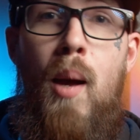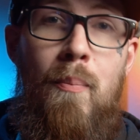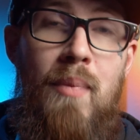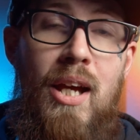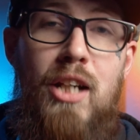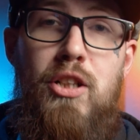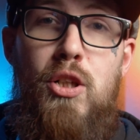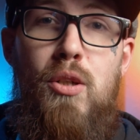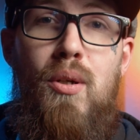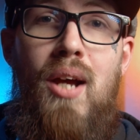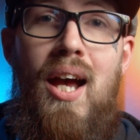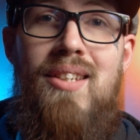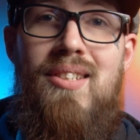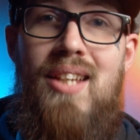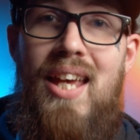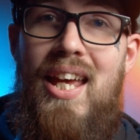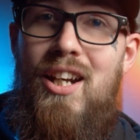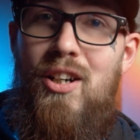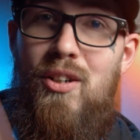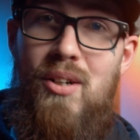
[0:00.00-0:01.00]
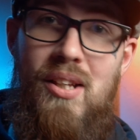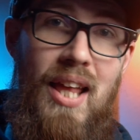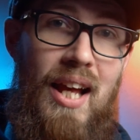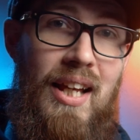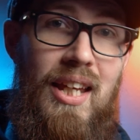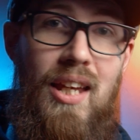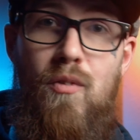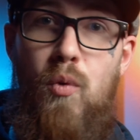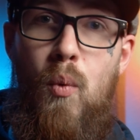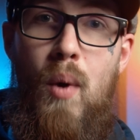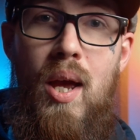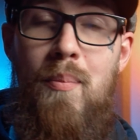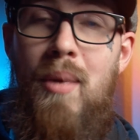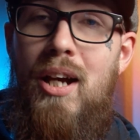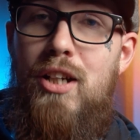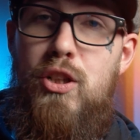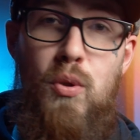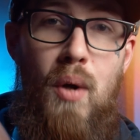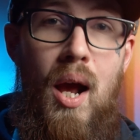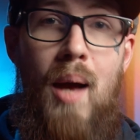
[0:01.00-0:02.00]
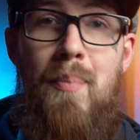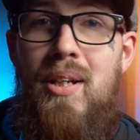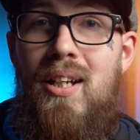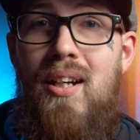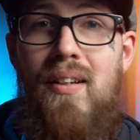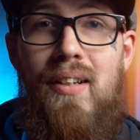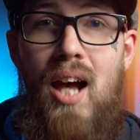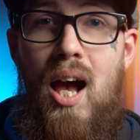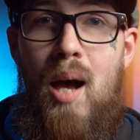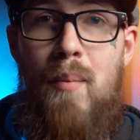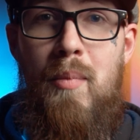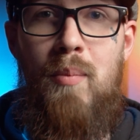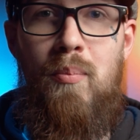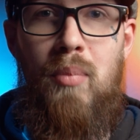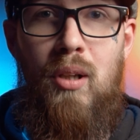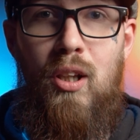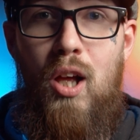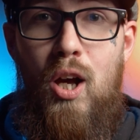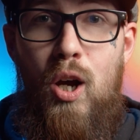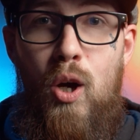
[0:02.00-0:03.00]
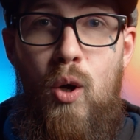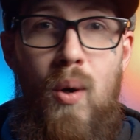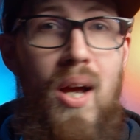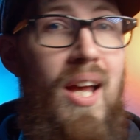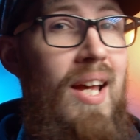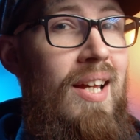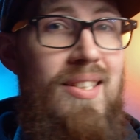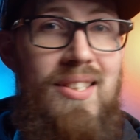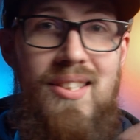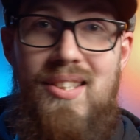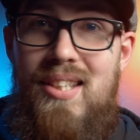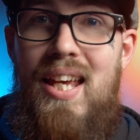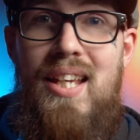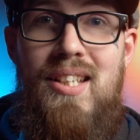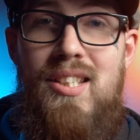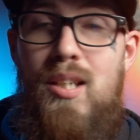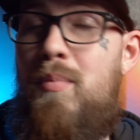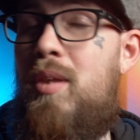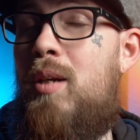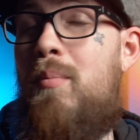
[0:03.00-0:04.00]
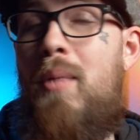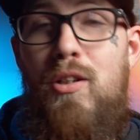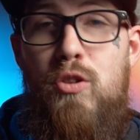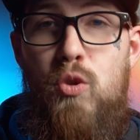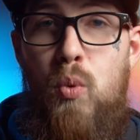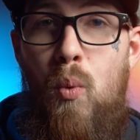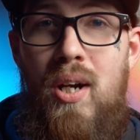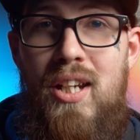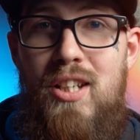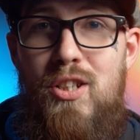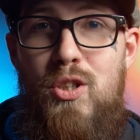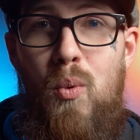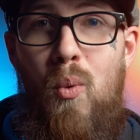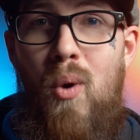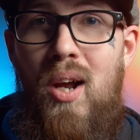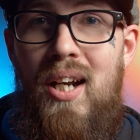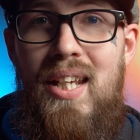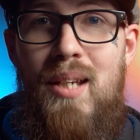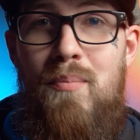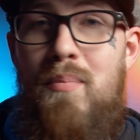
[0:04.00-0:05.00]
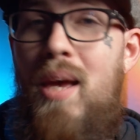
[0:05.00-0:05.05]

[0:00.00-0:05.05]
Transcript: Make sure you guys enter in that giveaway by dropping a comment below, saying something about 2020.